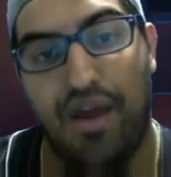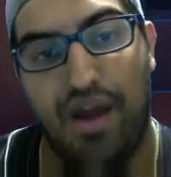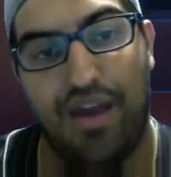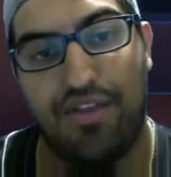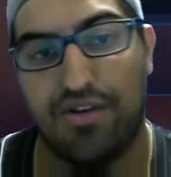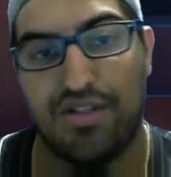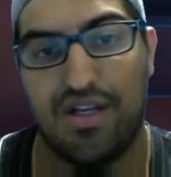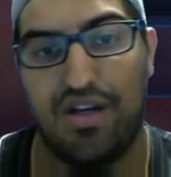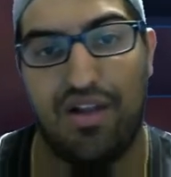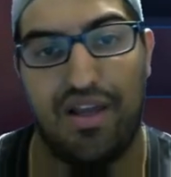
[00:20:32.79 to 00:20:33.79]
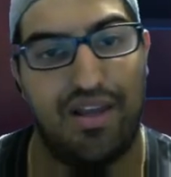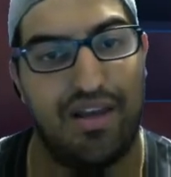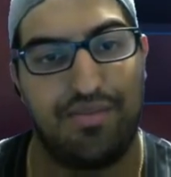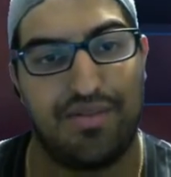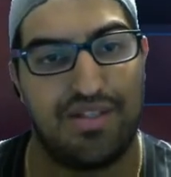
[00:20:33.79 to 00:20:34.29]
either until I get
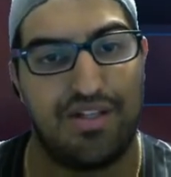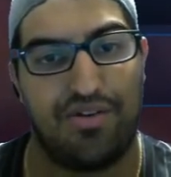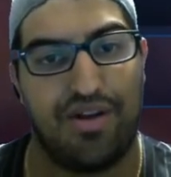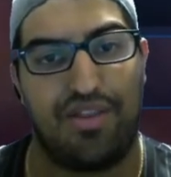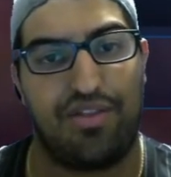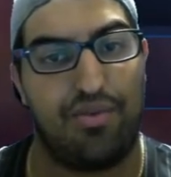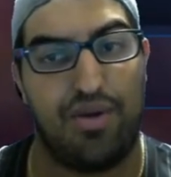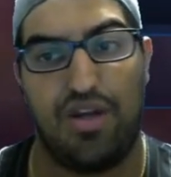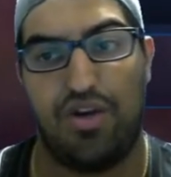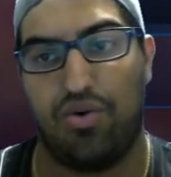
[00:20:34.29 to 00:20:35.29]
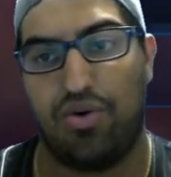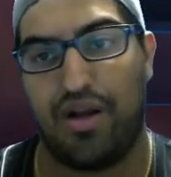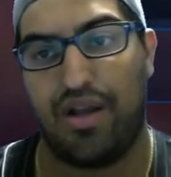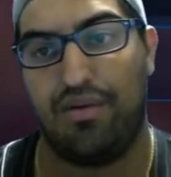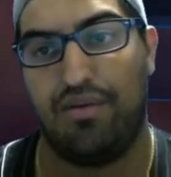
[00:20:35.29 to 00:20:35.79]
up to tier 8-3 or
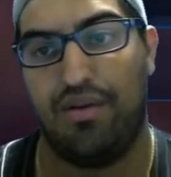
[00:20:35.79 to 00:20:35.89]
I